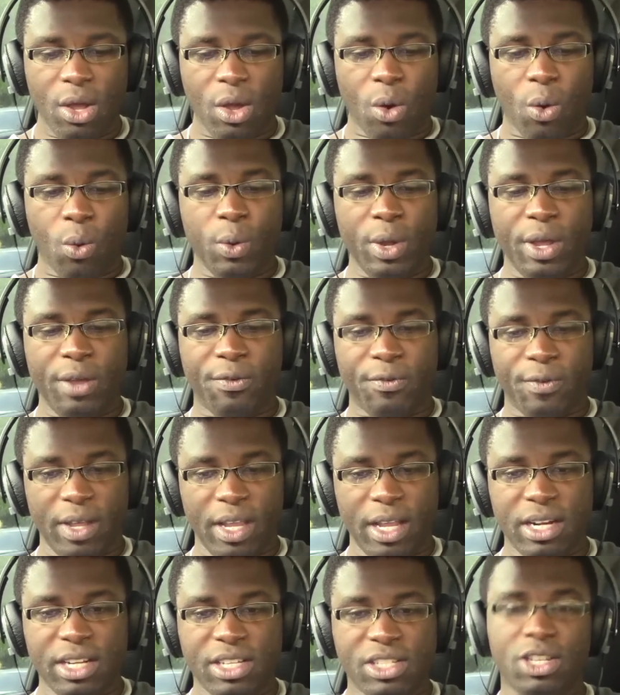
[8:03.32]
with
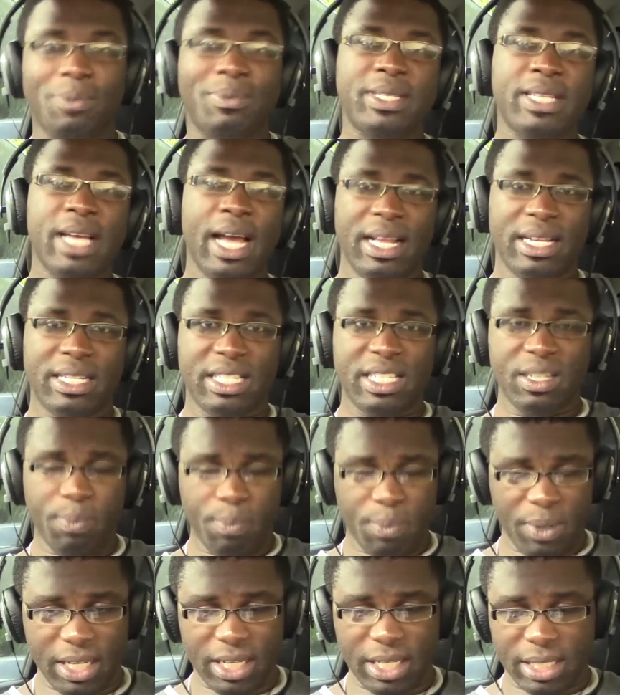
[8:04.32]
English subtitle,
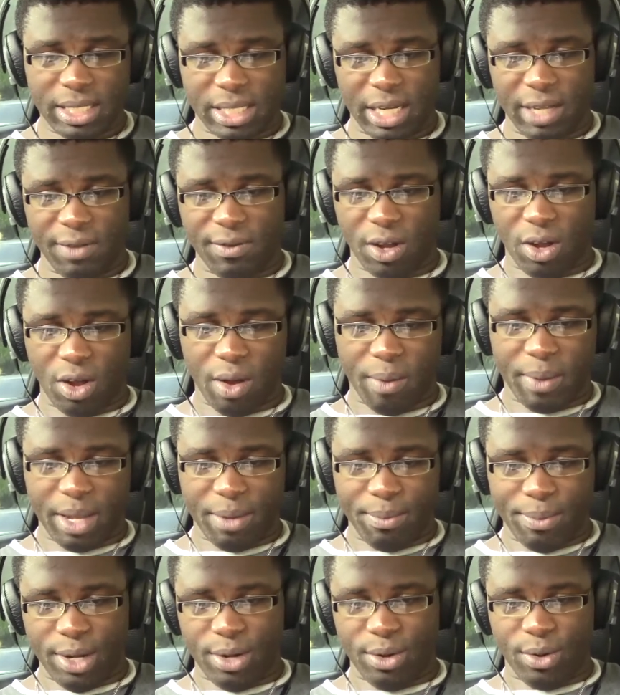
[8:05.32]
please leave a
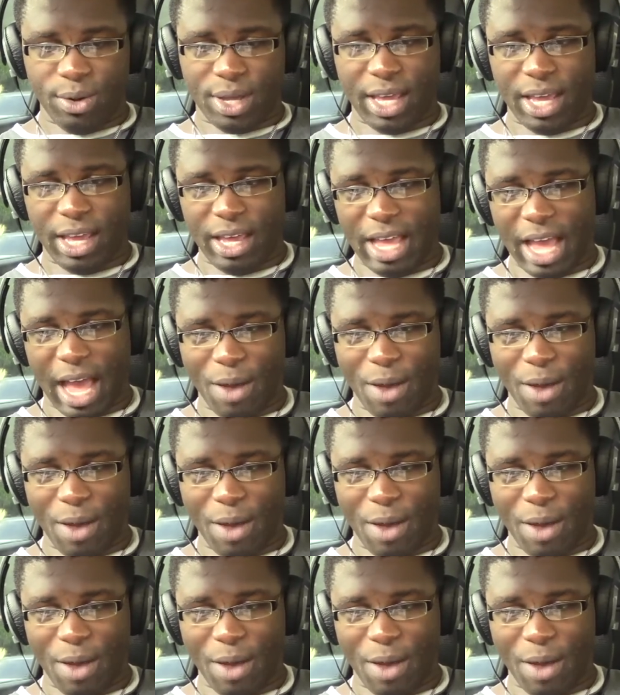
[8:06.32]
comment below, okay?